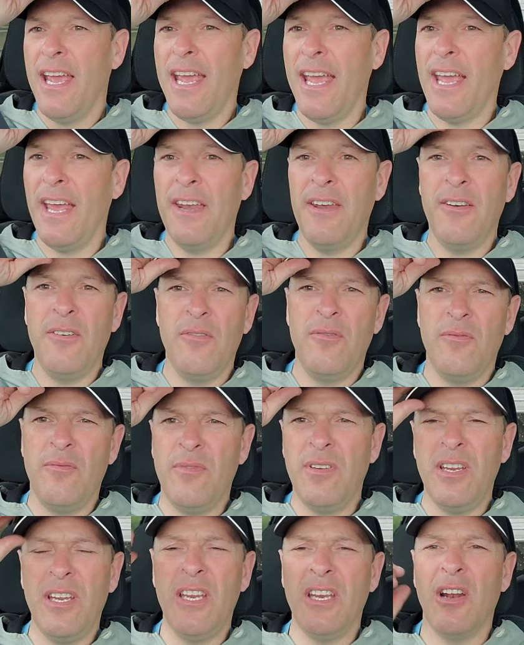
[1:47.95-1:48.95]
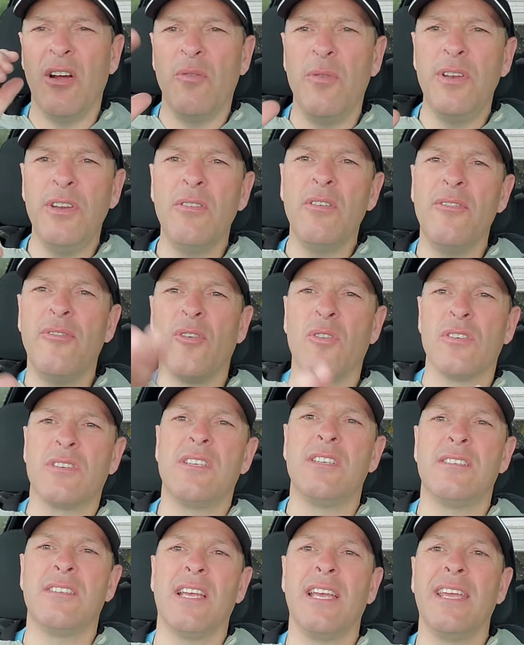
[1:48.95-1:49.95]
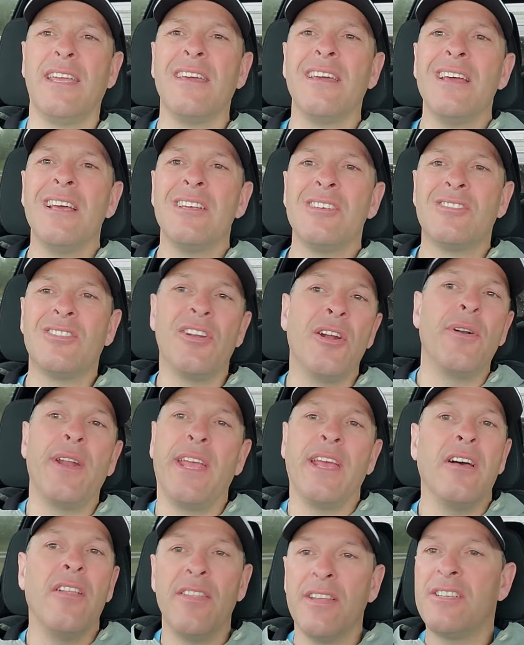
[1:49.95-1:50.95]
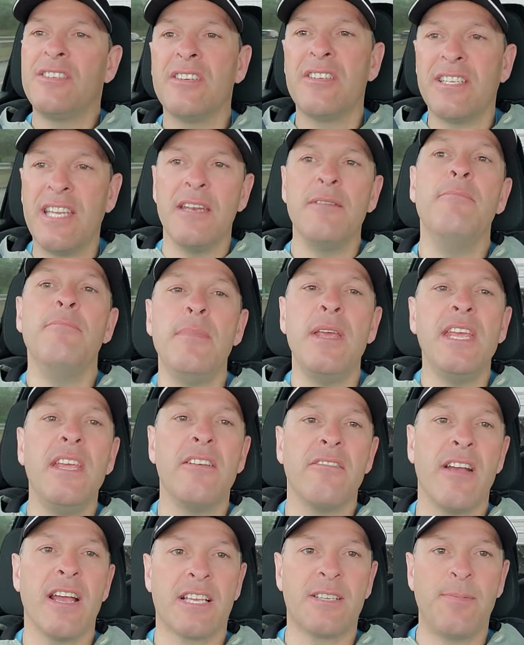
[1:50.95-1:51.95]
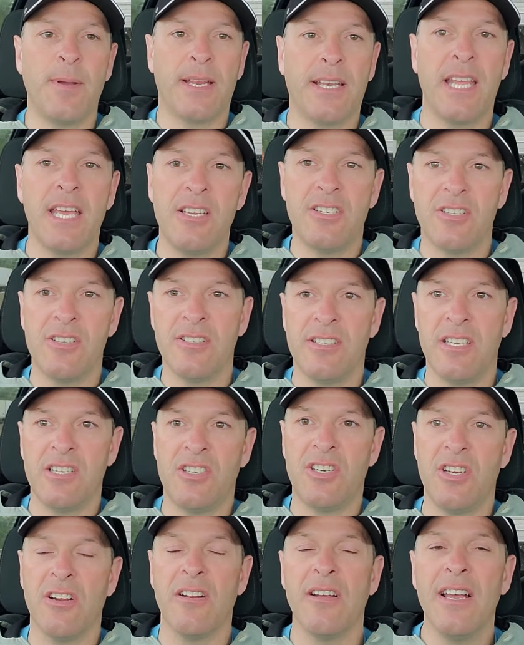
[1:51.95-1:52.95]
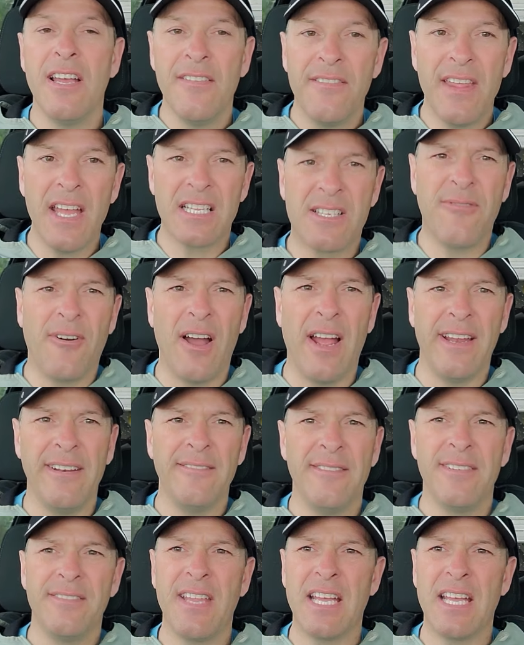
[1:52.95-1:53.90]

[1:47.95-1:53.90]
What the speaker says: And, you know, when you have horses like Sedona Hill that just didn't meet your expectations this year, that's fine.